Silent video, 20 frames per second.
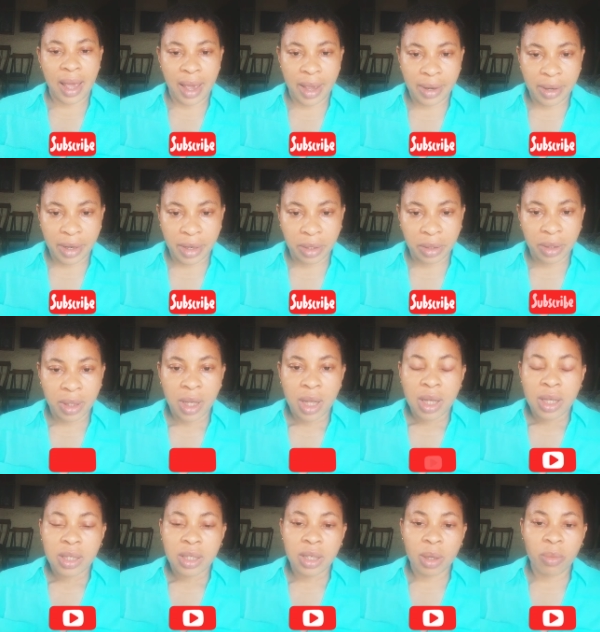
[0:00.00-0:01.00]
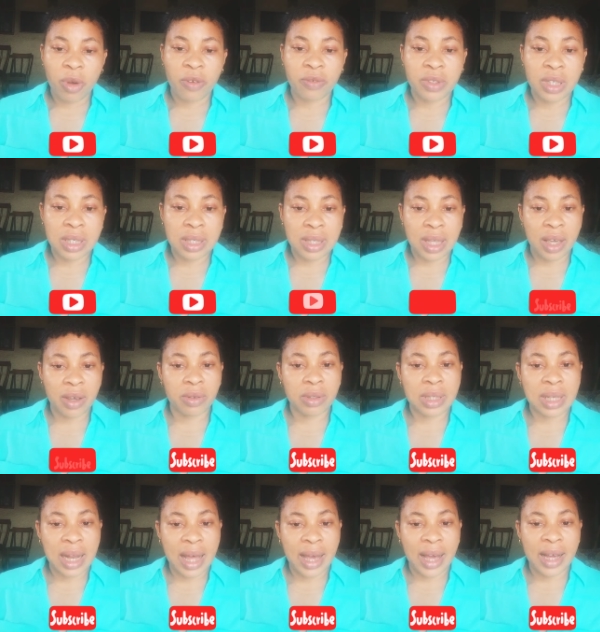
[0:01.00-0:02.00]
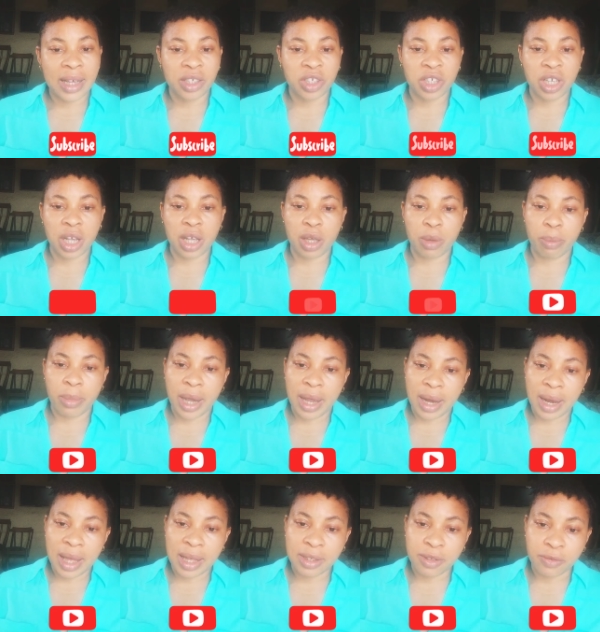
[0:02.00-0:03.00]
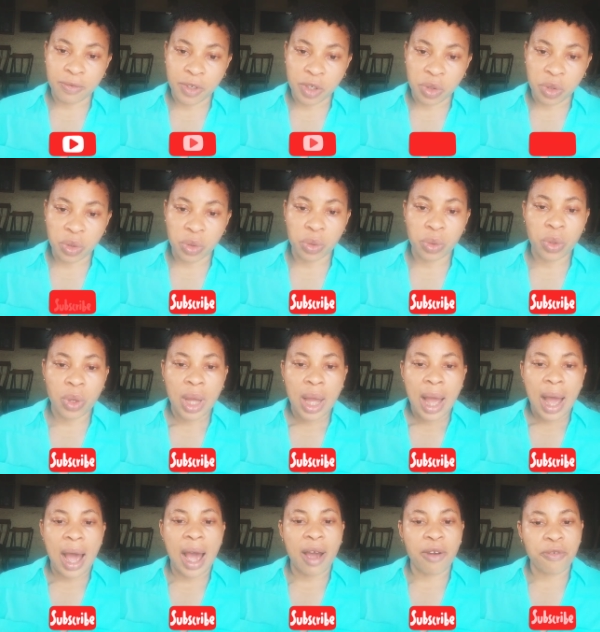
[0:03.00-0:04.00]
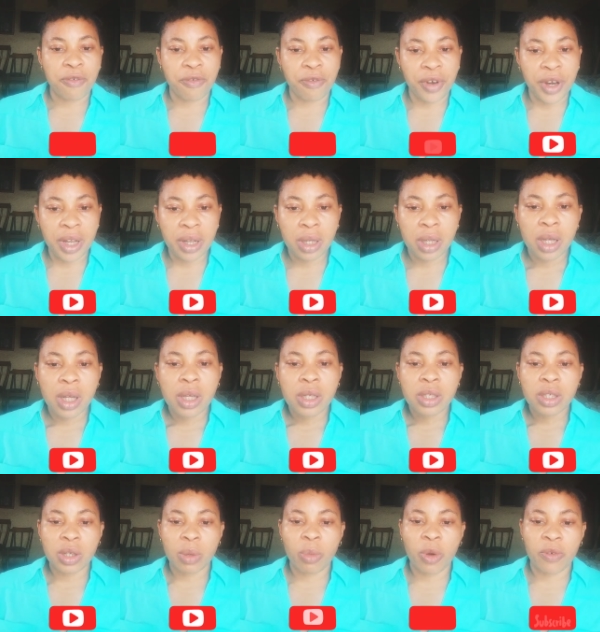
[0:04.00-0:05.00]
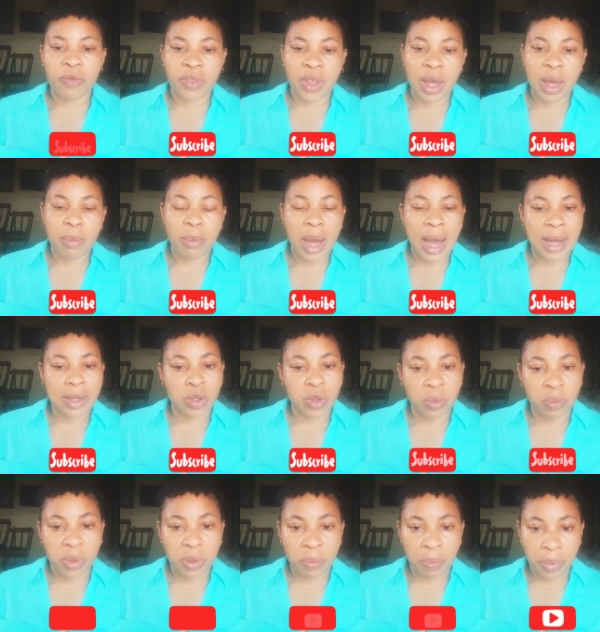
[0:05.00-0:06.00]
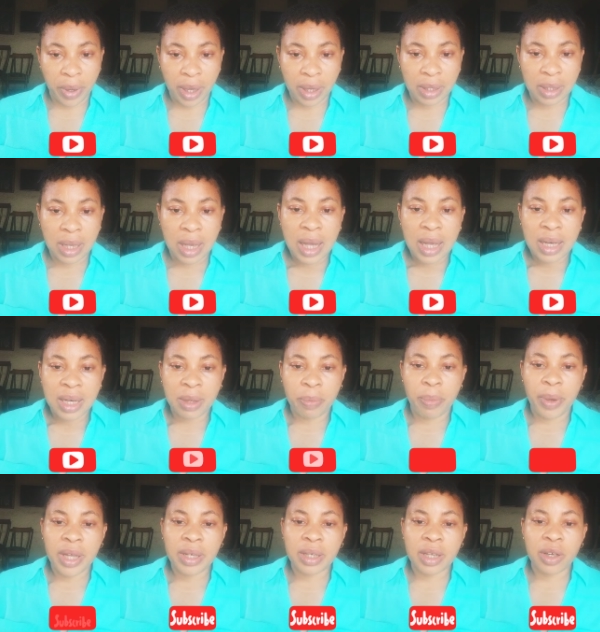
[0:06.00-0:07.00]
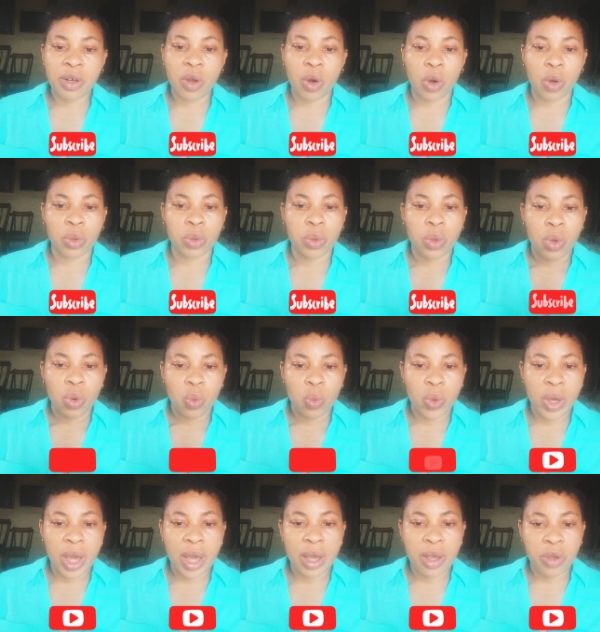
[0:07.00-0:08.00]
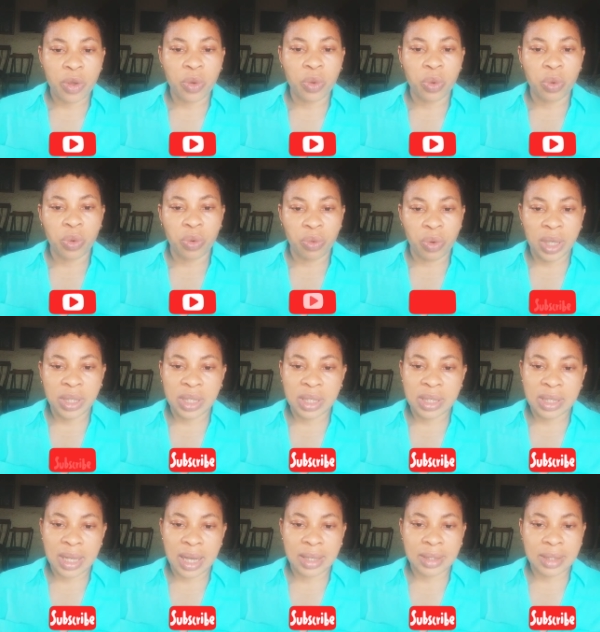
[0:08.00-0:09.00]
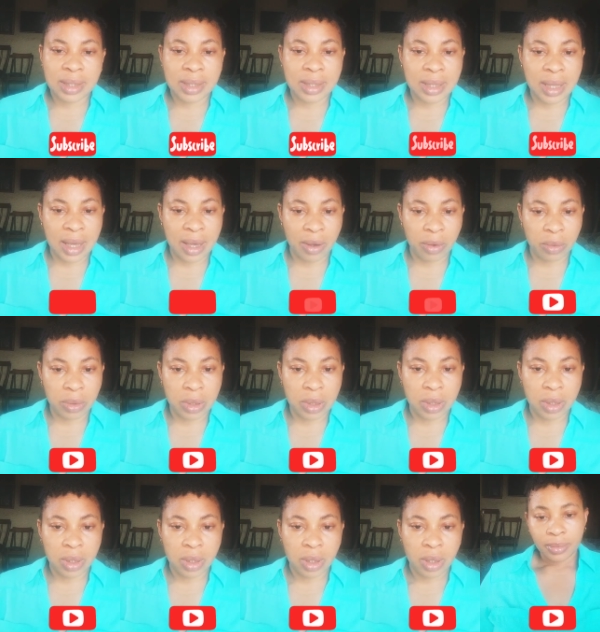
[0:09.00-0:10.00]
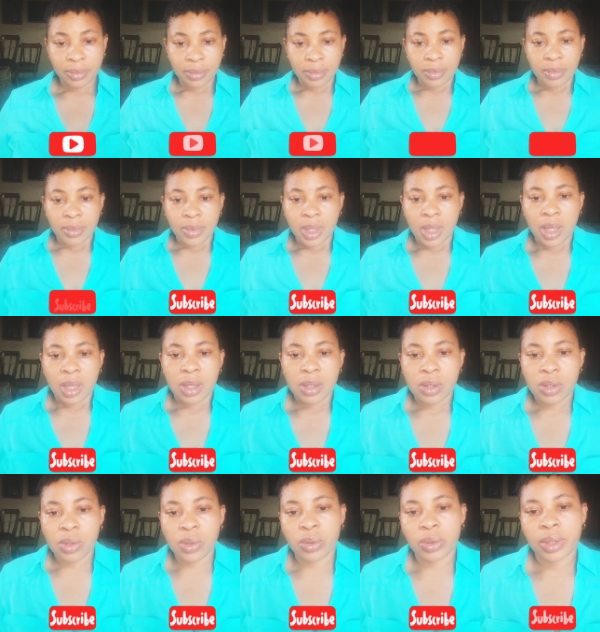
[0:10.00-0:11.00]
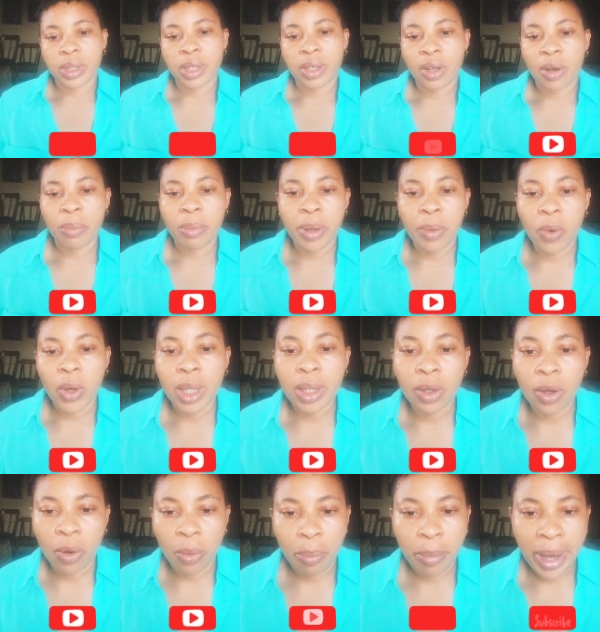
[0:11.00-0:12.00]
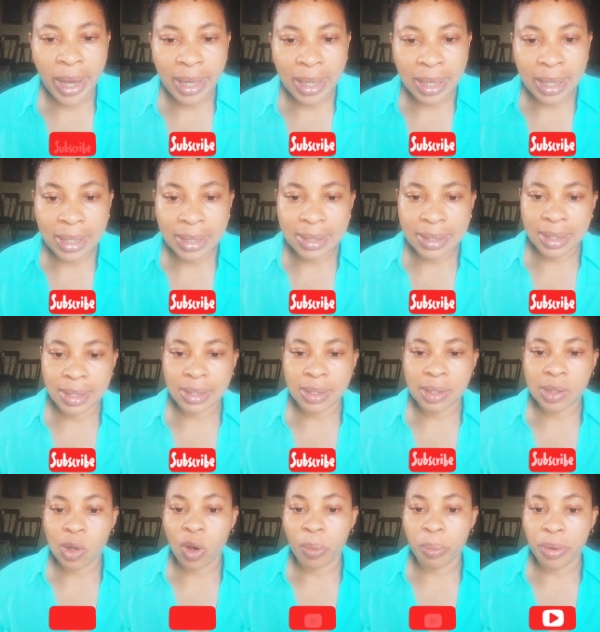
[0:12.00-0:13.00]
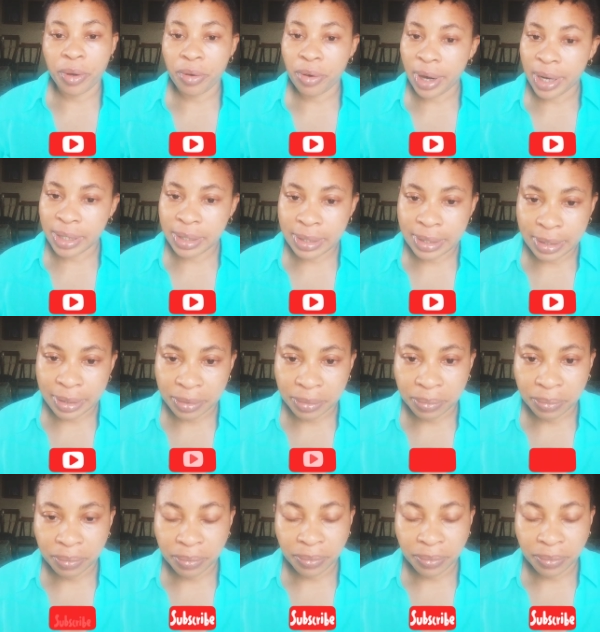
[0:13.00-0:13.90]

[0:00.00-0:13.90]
earning. Some of these skills, like I shared in my last video, are free. Some of them are to be paid, depending on where you register these skills. So the number one on my list is copywriting.